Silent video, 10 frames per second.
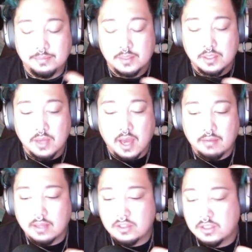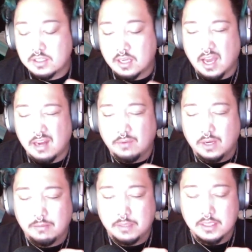So yeah, that's just kind of
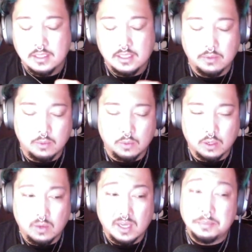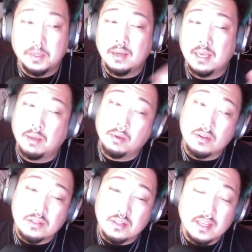what I've been dealing with work wise. But in my
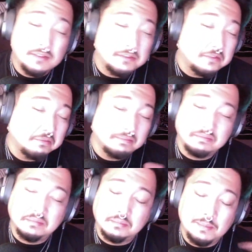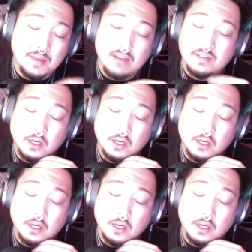personal life, I'm having a